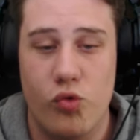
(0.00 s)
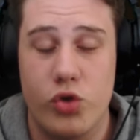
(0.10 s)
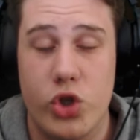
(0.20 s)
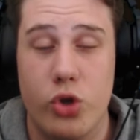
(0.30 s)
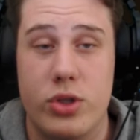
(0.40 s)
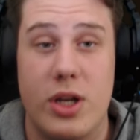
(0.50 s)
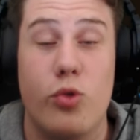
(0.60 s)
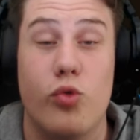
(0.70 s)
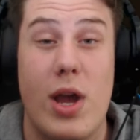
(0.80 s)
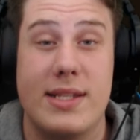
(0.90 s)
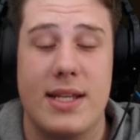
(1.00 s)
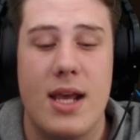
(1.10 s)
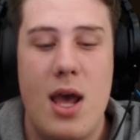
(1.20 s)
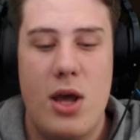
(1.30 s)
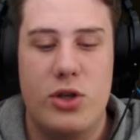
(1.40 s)
dirt resin.
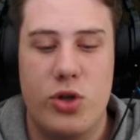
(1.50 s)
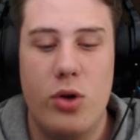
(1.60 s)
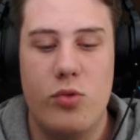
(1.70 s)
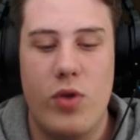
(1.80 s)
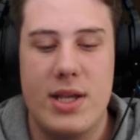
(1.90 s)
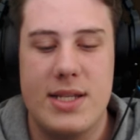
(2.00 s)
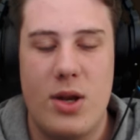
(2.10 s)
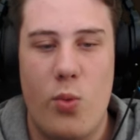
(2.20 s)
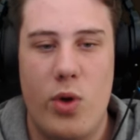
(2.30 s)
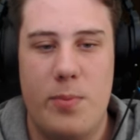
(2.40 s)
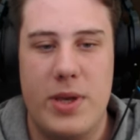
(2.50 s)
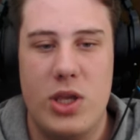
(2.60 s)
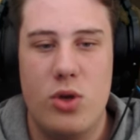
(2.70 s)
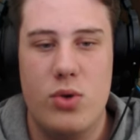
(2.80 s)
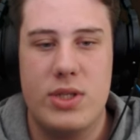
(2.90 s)
Dirt resin will be
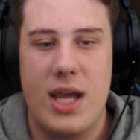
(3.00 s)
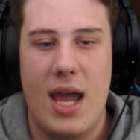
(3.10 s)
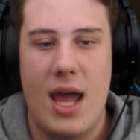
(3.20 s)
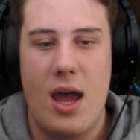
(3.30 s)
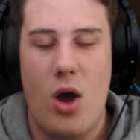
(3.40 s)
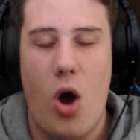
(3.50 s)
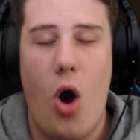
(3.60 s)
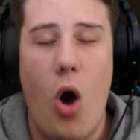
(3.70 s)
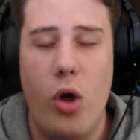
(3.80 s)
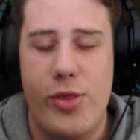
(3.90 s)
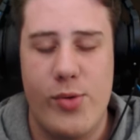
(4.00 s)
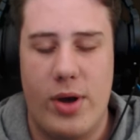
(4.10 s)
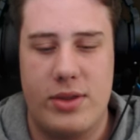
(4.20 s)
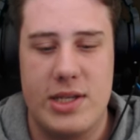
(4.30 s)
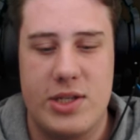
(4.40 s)
used all
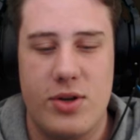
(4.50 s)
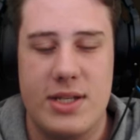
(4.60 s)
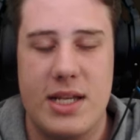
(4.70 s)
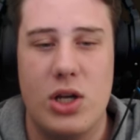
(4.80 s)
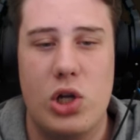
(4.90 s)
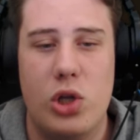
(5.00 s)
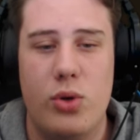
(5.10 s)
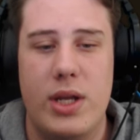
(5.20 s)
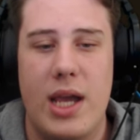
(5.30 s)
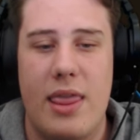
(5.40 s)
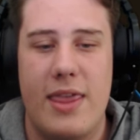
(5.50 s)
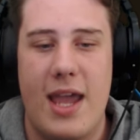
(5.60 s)
throughout the series, including the